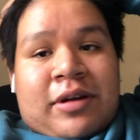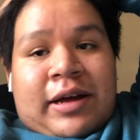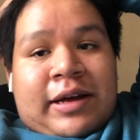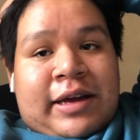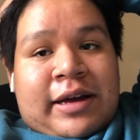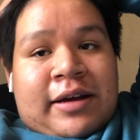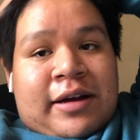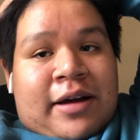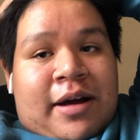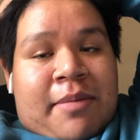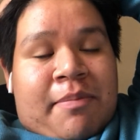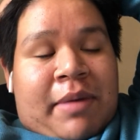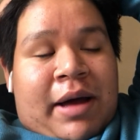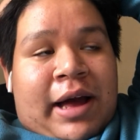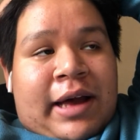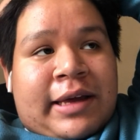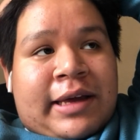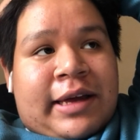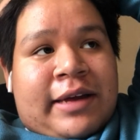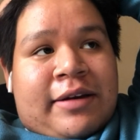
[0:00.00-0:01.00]
I can come
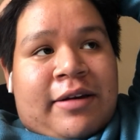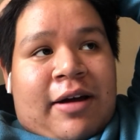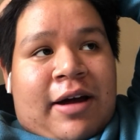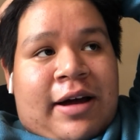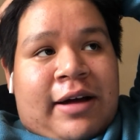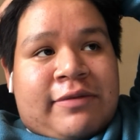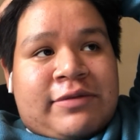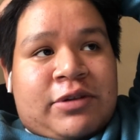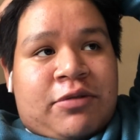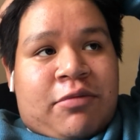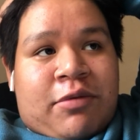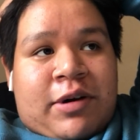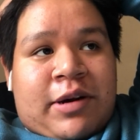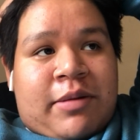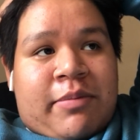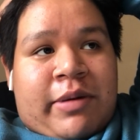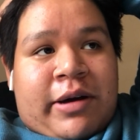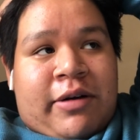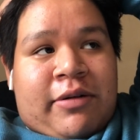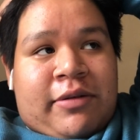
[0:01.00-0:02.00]
back and not have to worry
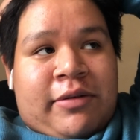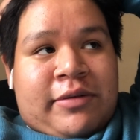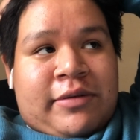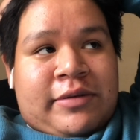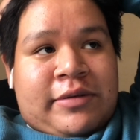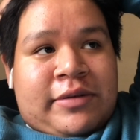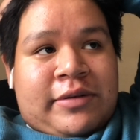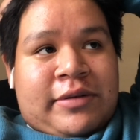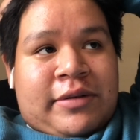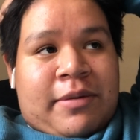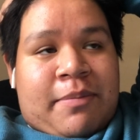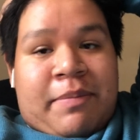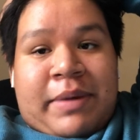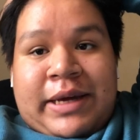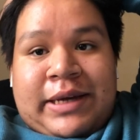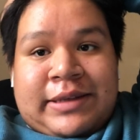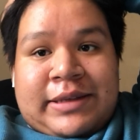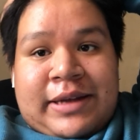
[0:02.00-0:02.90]
about being